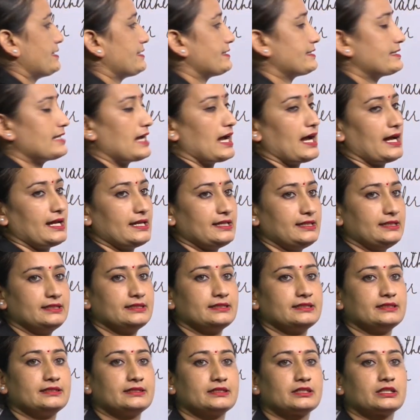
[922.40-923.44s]
Done?
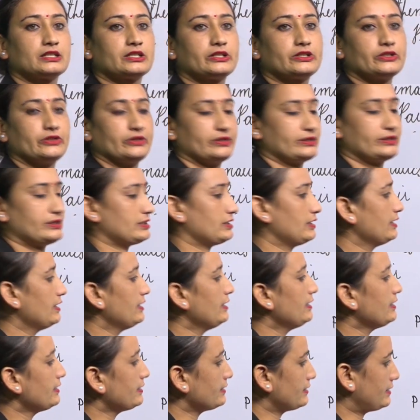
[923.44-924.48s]
Good.
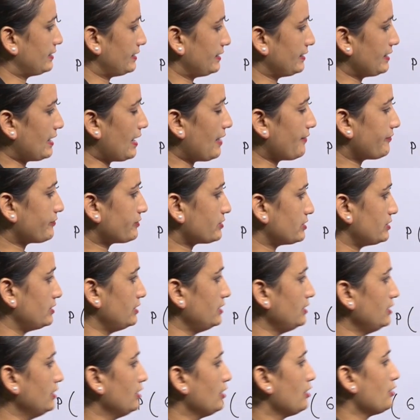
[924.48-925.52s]
Then after
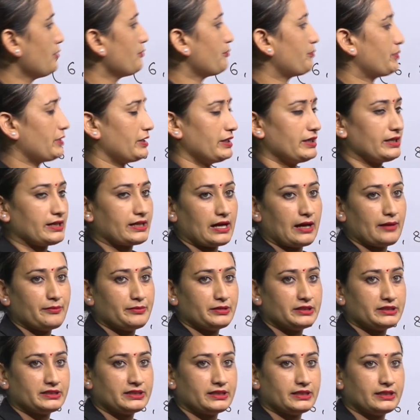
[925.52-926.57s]
P
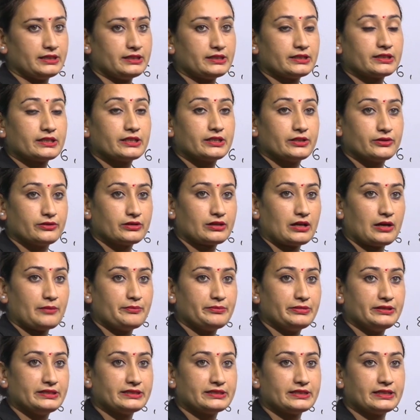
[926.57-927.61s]
completed, Q
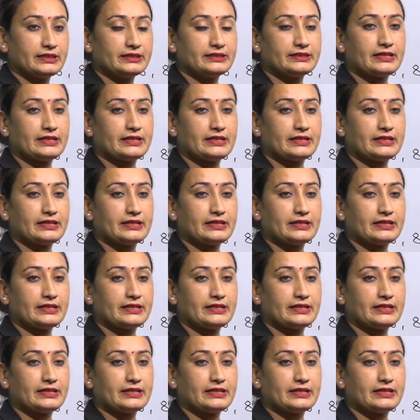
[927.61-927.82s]
completed.